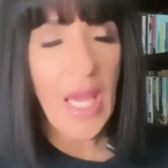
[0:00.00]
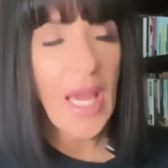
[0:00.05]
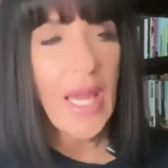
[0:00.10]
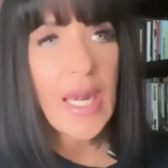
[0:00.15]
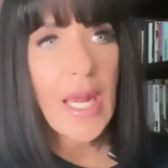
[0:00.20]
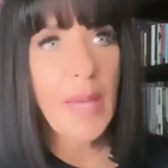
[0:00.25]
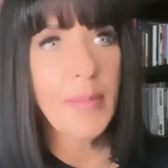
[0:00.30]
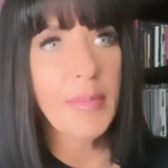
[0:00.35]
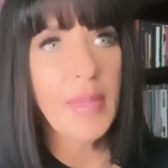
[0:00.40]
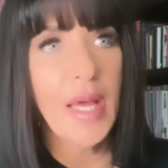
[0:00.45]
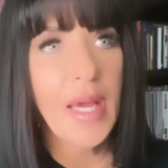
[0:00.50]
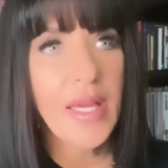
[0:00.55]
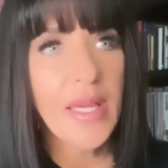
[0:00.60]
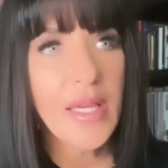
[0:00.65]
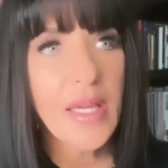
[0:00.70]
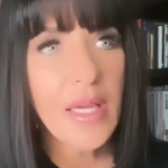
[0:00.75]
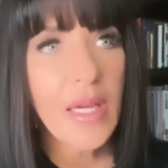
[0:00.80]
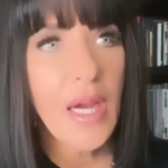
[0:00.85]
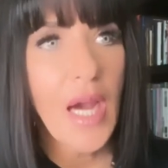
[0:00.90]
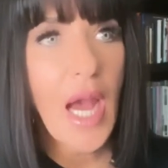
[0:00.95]
And I'm like,
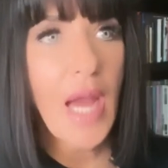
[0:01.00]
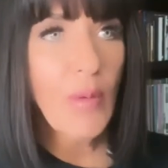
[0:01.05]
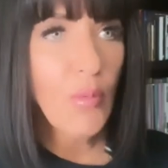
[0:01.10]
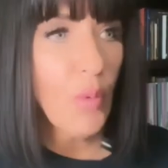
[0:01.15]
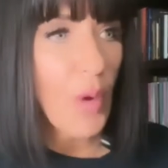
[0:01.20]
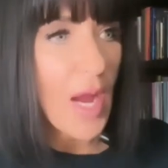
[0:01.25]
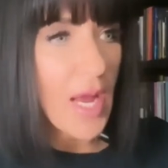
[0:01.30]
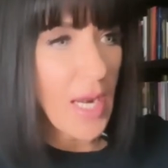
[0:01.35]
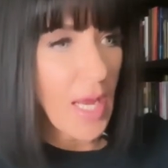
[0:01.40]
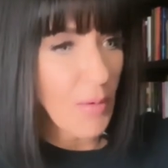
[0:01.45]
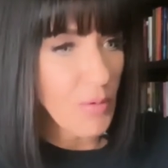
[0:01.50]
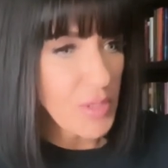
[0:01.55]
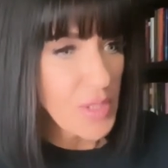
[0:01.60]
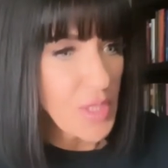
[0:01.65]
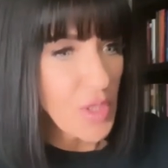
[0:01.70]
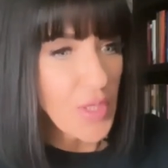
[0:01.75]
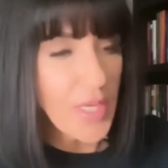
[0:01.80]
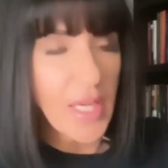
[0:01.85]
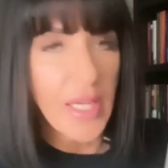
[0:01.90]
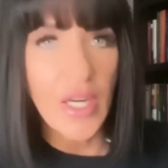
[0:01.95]
I, and I was
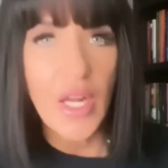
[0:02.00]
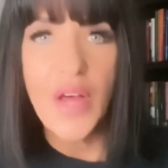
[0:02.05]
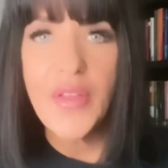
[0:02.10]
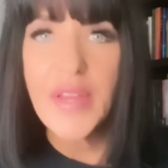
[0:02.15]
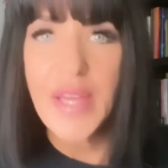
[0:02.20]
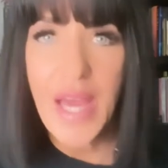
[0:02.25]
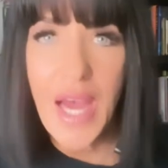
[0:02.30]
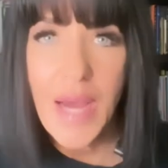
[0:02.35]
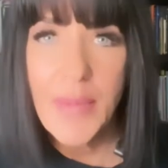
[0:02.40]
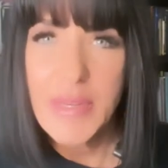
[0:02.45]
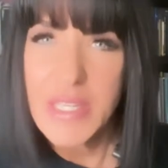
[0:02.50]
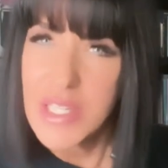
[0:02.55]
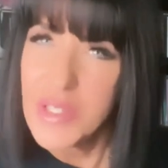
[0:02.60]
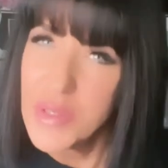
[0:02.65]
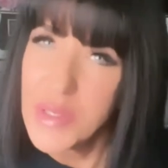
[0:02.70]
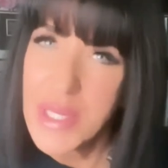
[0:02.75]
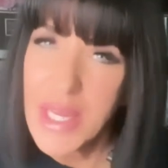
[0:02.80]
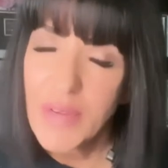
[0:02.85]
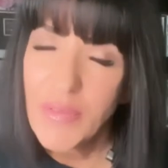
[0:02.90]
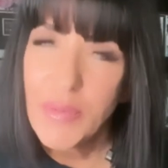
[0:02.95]
looking at all the comments.
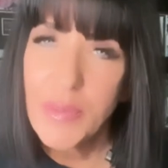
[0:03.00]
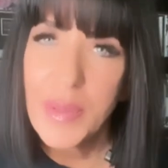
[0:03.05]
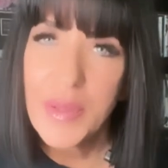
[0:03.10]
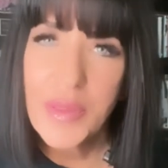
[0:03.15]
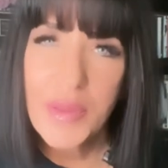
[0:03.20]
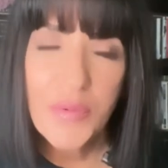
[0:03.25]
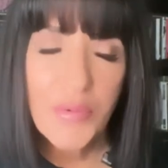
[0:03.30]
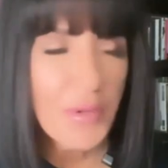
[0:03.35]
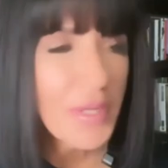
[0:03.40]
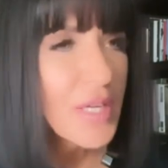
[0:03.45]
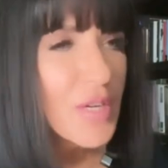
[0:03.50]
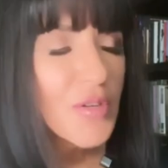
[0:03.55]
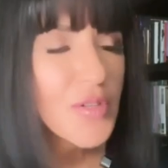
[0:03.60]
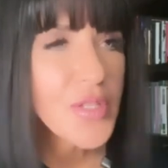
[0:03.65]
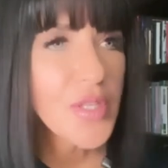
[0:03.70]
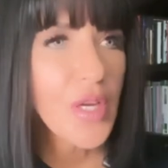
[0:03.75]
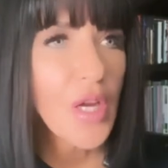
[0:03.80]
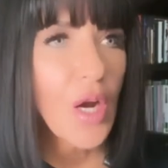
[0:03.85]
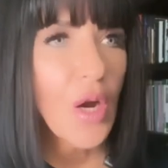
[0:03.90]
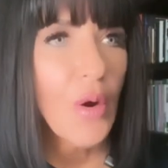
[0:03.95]
This is like from three
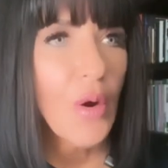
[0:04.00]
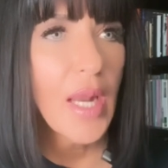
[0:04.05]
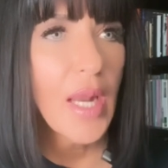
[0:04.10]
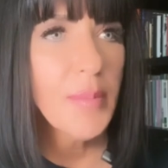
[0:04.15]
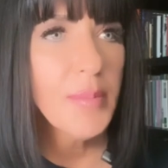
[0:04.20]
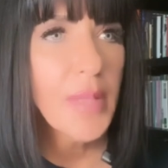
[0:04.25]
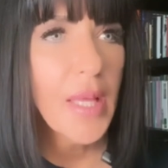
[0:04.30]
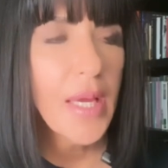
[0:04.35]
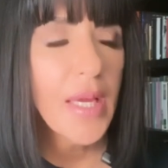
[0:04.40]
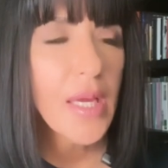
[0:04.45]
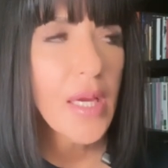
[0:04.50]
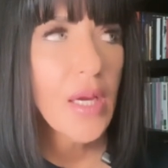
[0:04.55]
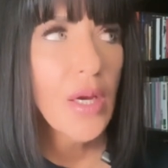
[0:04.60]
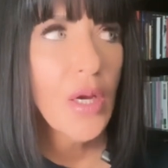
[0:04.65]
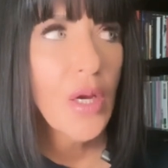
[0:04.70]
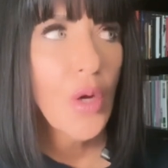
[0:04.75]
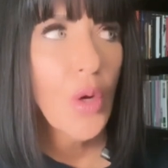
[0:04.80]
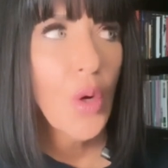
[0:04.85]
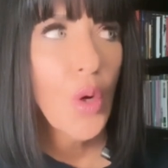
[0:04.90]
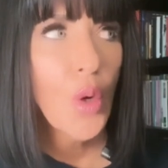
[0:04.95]
years ago, I'm like,
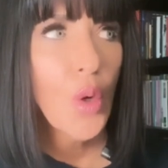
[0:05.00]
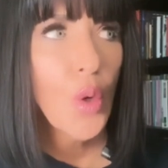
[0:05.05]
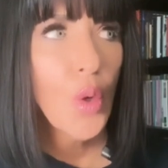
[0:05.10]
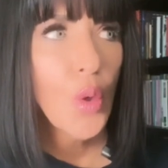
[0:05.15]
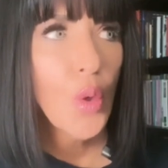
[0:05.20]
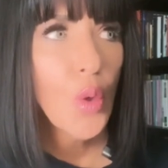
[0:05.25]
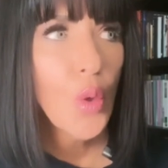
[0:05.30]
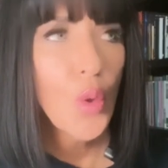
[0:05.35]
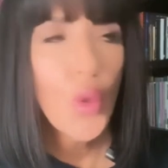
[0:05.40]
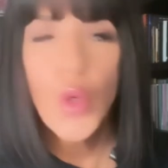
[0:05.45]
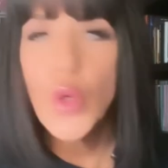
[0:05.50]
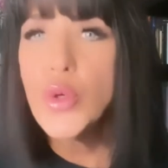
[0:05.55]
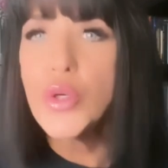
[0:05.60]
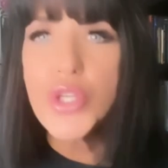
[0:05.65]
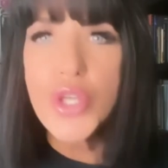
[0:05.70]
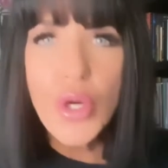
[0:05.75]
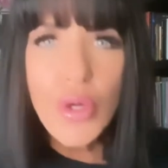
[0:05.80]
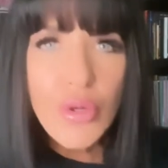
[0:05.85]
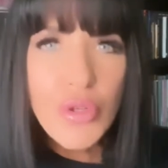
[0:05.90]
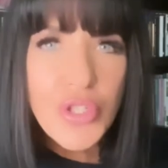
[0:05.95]
who
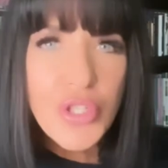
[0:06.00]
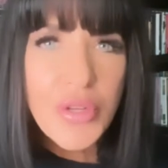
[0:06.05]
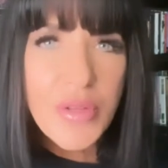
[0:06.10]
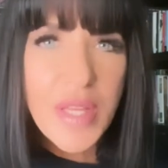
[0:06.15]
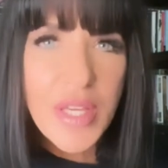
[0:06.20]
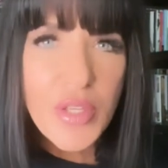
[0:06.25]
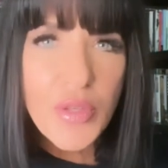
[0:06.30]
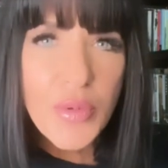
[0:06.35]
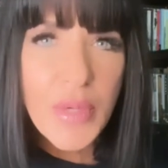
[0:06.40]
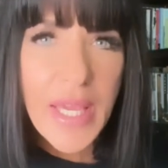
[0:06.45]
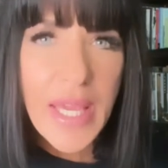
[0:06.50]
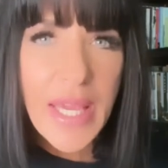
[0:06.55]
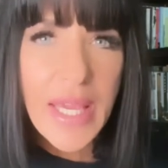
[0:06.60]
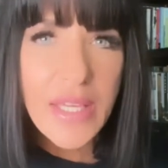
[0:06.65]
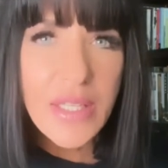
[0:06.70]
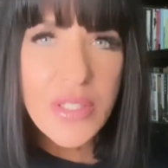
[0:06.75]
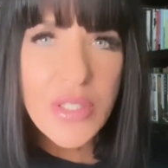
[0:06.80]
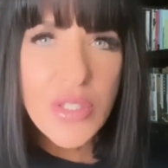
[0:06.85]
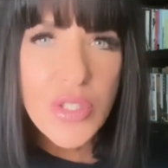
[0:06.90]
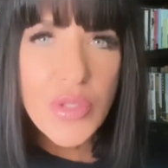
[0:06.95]
told you that you
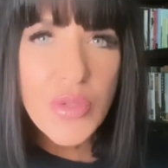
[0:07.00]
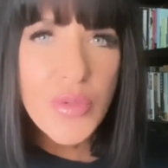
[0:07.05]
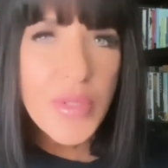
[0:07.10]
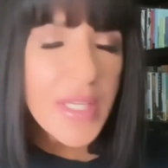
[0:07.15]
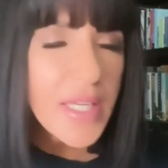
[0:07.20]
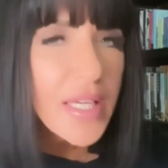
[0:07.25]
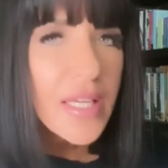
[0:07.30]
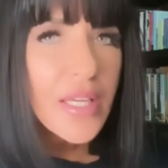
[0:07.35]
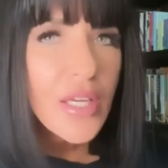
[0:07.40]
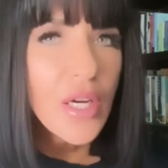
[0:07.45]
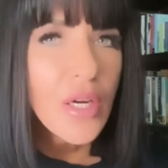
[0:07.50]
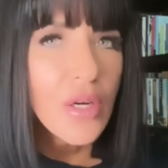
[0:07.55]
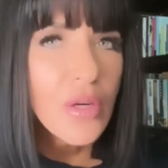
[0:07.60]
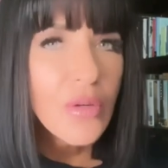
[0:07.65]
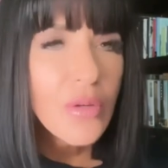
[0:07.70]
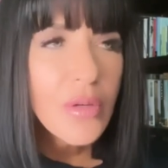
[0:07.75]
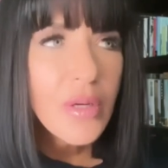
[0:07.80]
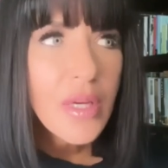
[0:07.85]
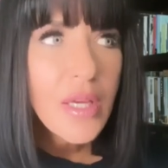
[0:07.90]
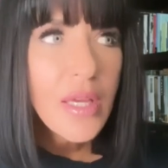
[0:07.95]
can't do keto
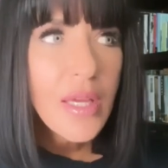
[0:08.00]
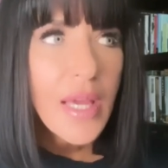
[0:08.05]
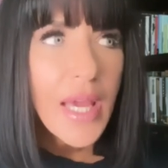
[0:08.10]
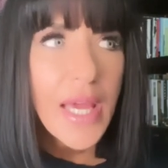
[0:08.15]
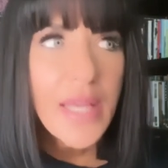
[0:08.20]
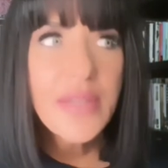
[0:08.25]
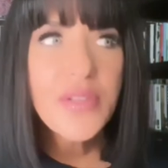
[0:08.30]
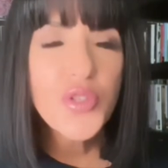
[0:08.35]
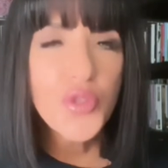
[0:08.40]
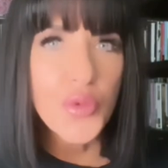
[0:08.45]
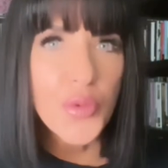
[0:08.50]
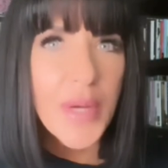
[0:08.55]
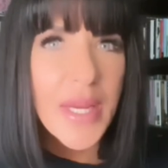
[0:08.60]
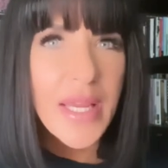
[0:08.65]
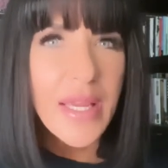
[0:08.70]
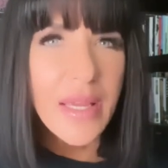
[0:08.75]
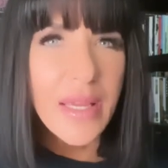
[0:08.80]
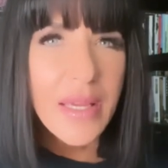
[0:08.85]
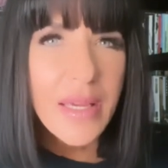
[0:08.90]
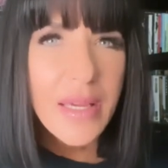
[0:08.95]
and
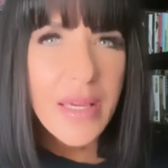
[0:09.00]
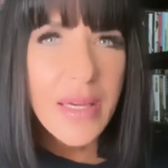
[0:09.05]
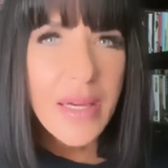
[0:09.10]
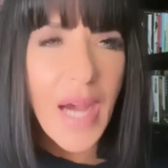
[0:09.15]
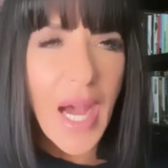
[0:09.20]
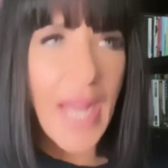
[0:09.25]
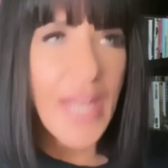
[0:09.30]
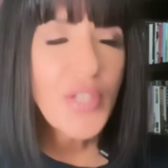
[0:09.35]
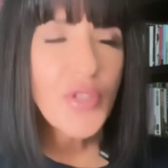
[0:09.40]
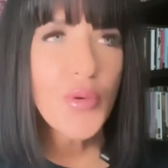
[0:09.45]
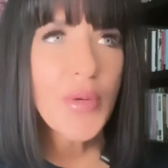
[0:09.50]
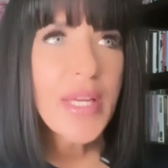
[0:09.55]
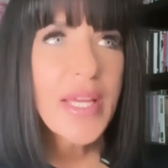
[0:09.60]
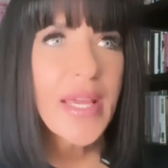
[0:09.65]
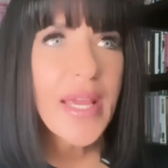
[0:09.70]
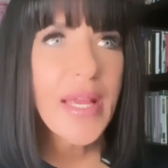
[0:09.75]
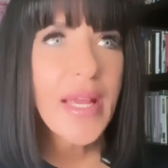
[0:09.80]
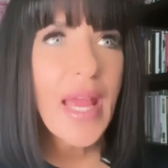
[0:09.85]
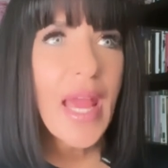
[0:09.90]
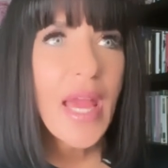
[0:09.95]
drink? I drink
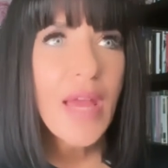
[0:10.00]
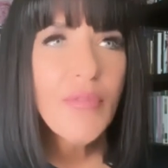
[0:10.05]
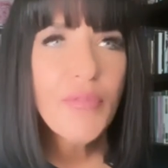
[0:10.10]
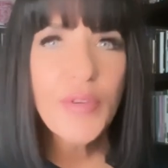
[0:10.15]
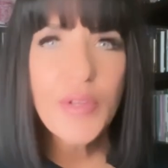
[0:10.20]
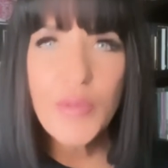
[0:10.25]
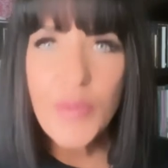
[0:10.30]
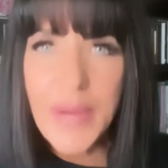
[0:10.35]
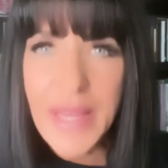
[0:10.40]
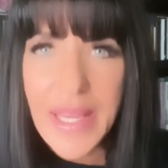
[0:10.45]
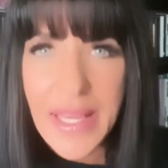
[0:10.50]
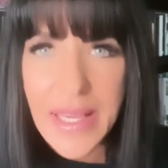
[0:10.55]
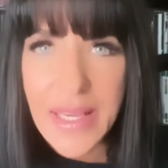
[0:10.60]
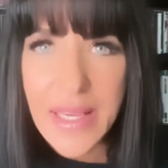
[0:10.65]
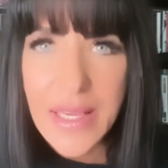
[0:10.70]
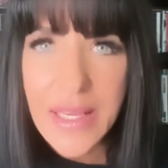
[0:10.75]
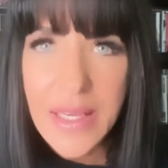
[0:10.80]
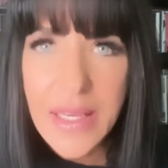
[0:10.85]
every week.